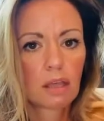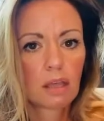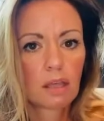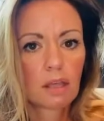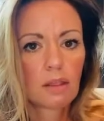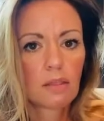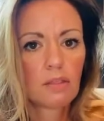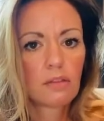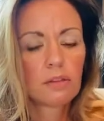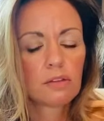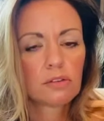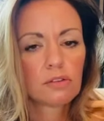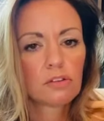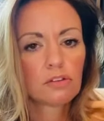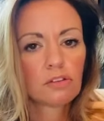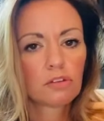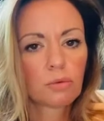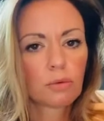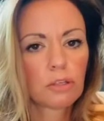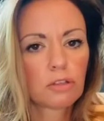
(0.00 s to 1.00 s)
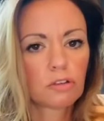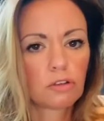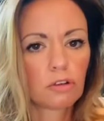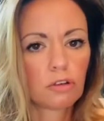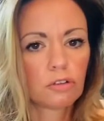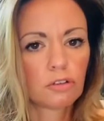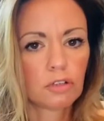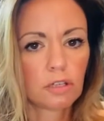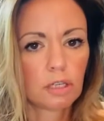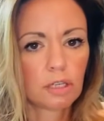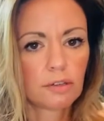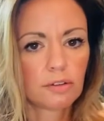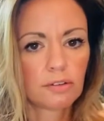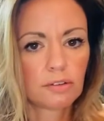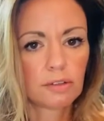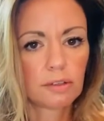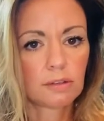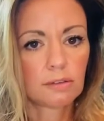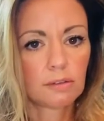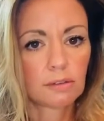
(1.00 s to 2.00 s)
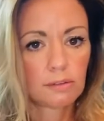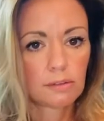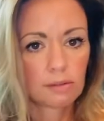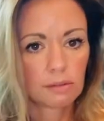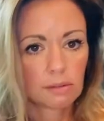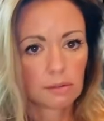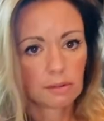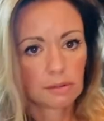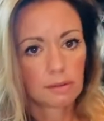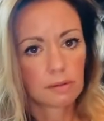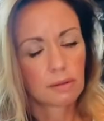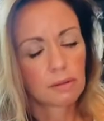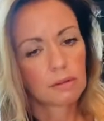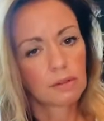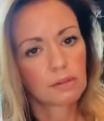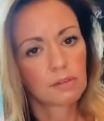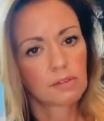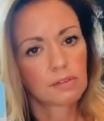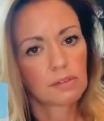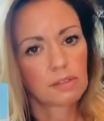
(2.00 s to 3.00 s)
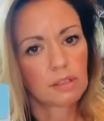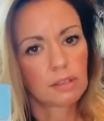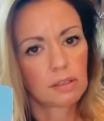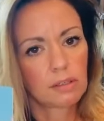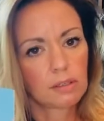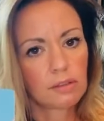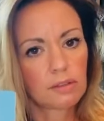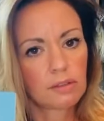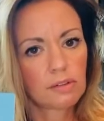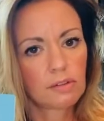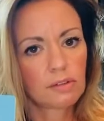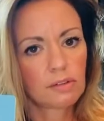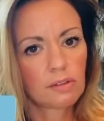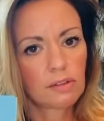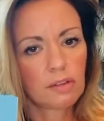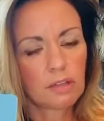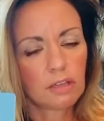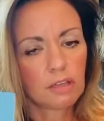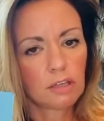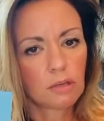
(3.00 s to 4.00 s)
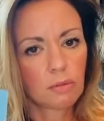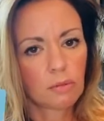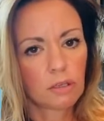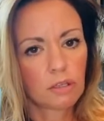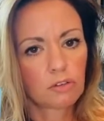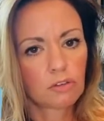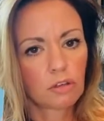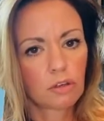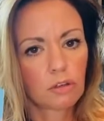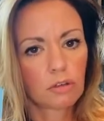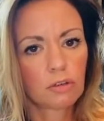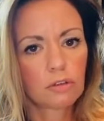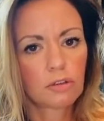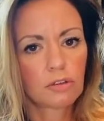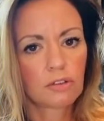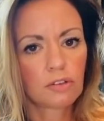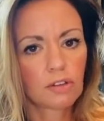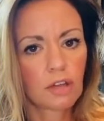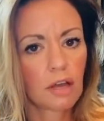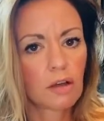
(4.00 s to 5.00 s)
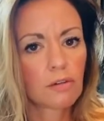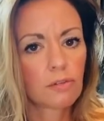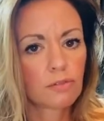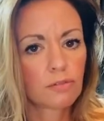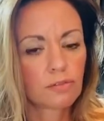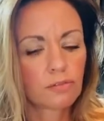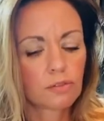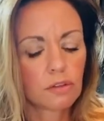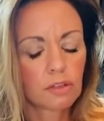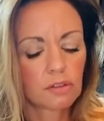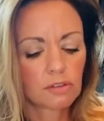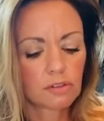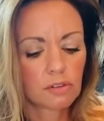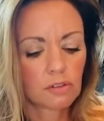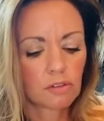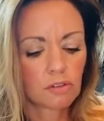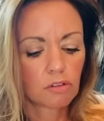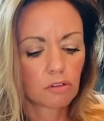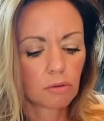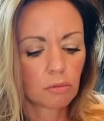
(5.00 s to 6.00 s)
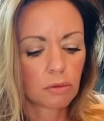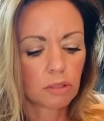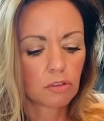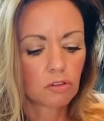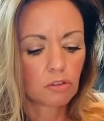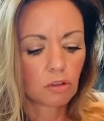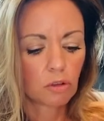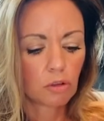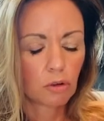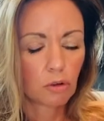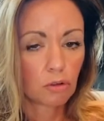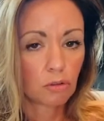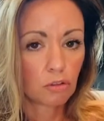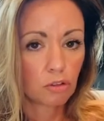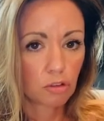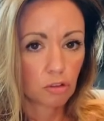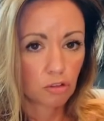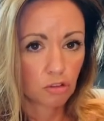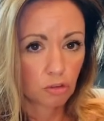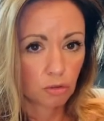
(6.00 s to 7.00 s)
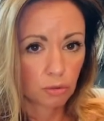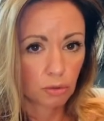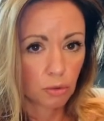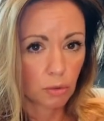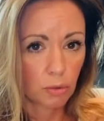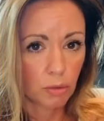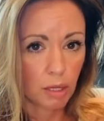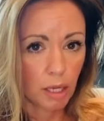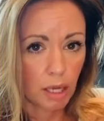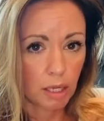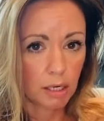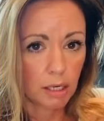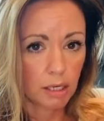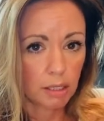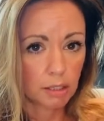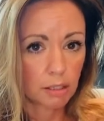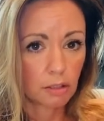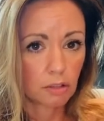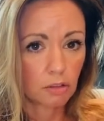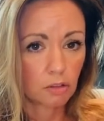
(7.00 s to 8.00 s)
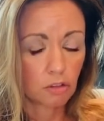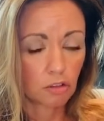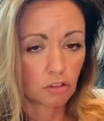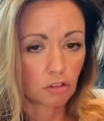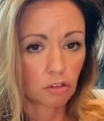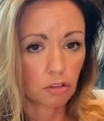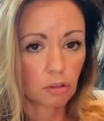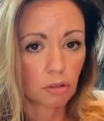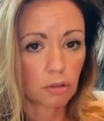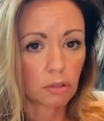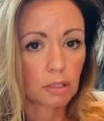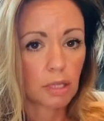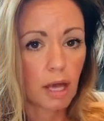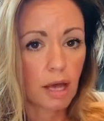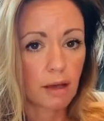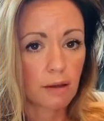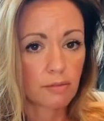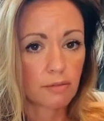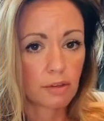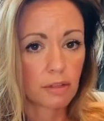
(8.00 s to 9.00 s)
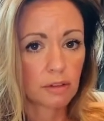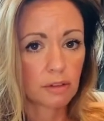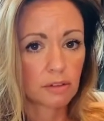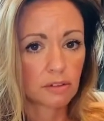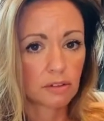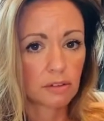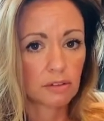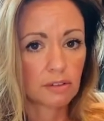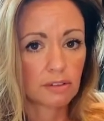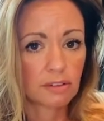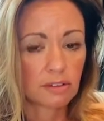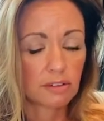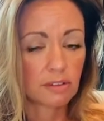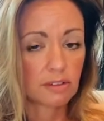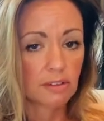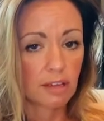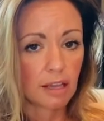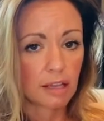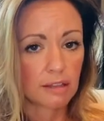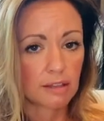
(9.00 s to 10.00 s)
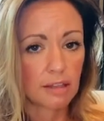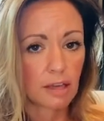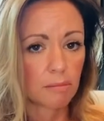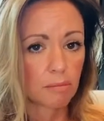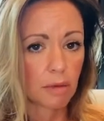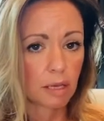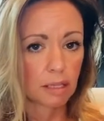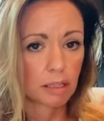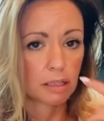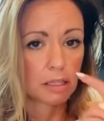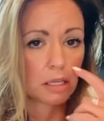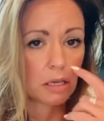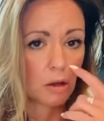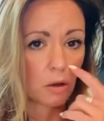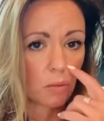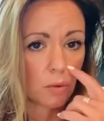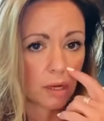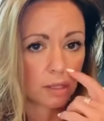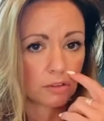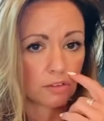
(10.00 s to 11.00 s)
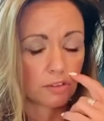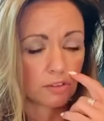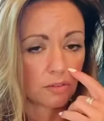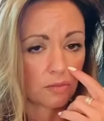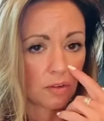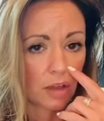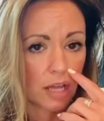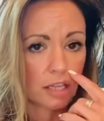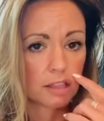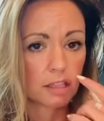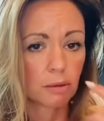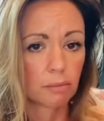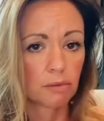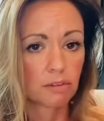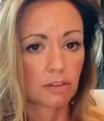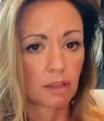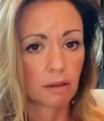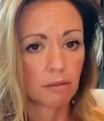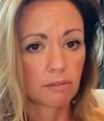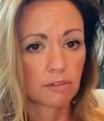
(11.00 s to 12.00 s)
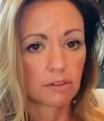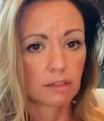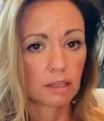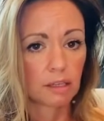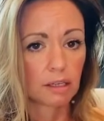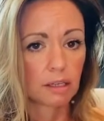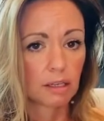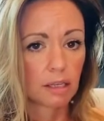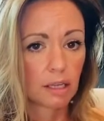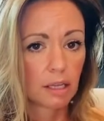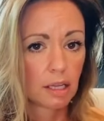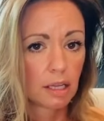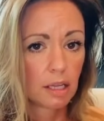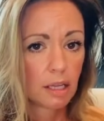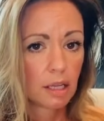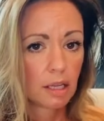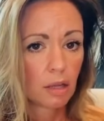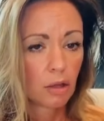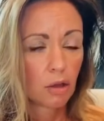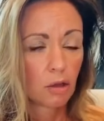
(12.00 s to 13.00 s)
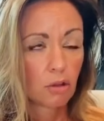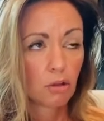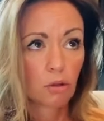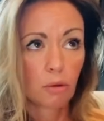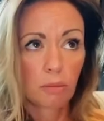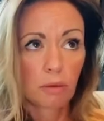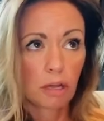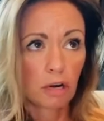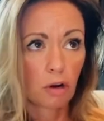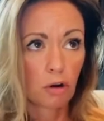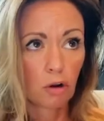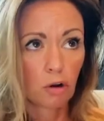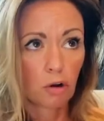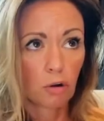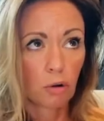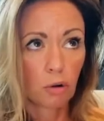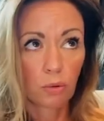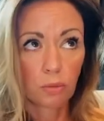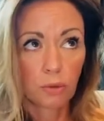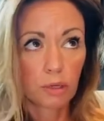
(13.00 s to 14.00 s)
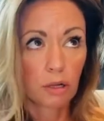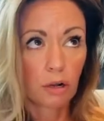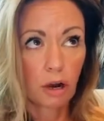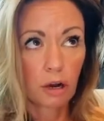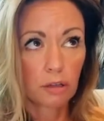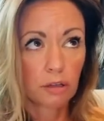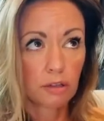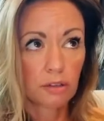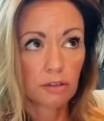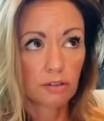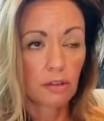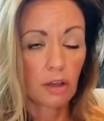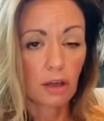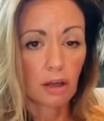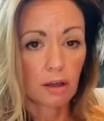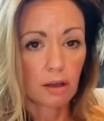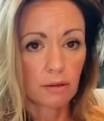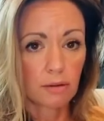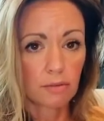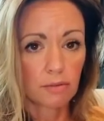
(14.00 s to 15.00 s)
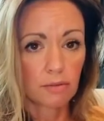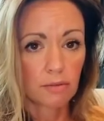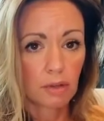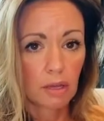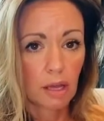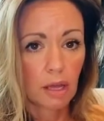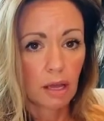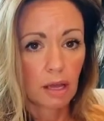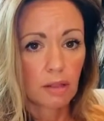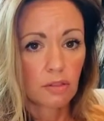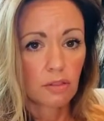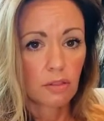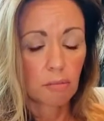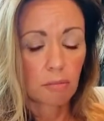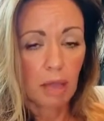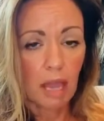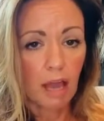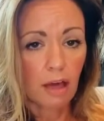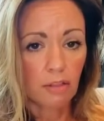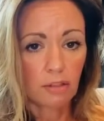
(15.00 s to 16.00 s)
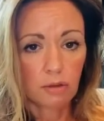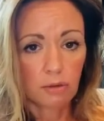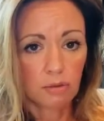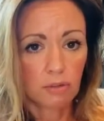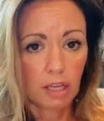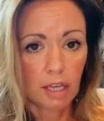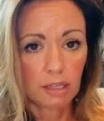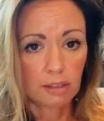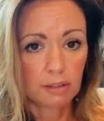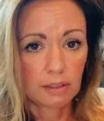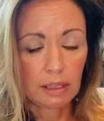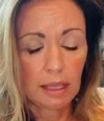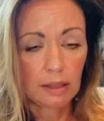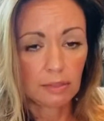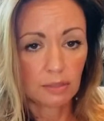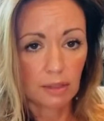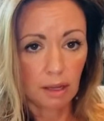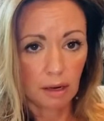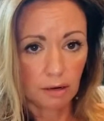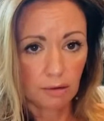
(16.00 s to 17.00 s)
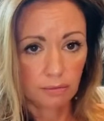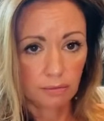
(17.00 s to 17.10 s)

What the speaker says: This is a return to innocence. This is the return to self. This is return to true and unconditional love. And this is a state that my Leo wants to find themselves in, no matter or regardless of the path you take to get there.